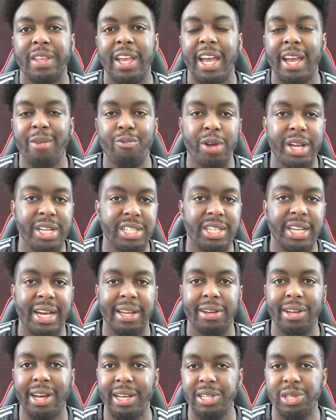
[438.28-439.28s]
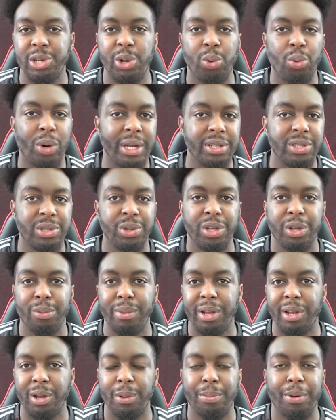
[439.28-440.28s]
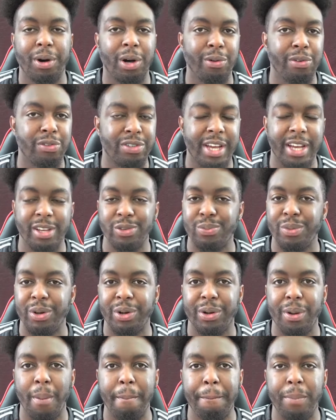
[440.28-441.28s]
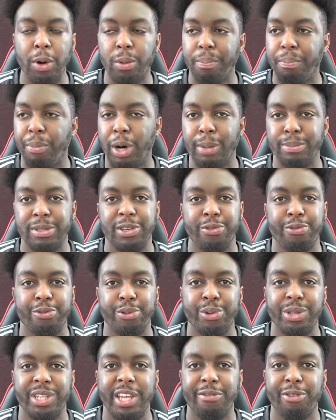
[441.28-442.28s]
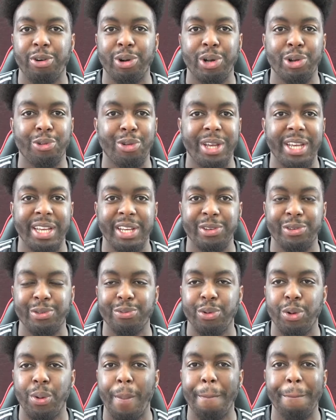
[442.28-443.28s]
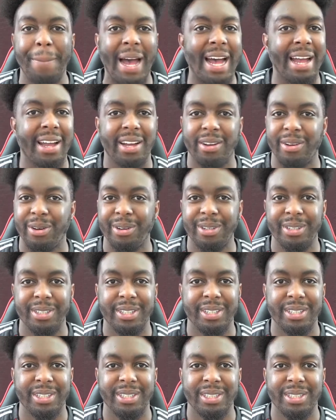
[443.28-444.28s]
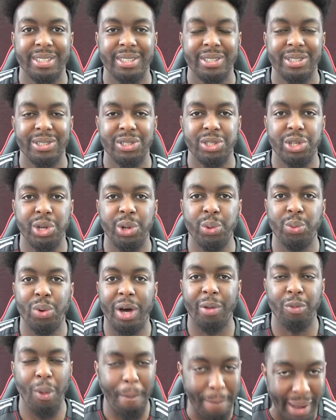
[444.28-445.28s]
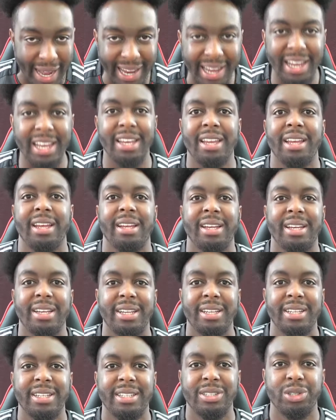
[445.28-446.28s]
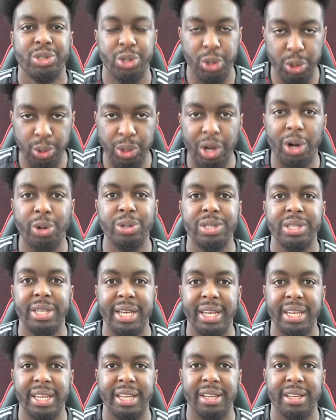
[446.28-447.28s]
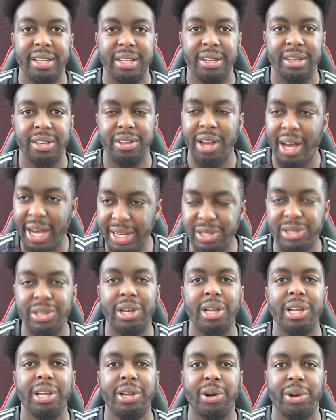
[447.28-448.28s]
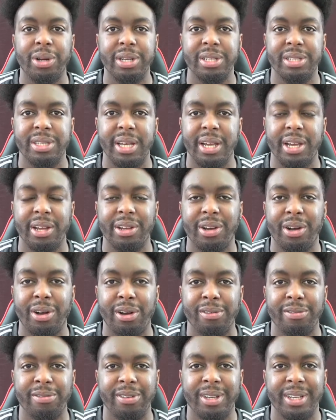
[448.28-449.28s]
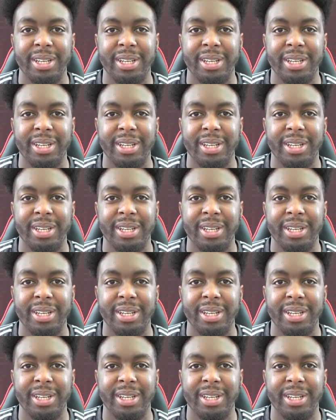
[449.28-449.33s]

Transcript: Emre Can, nice little 1-2 in the middle of the park with James Milner. Boom, pops it through. Divock Origi's through. Bang. 2-1. We're back in it. 2 goals needed. Nice early goal in the second half.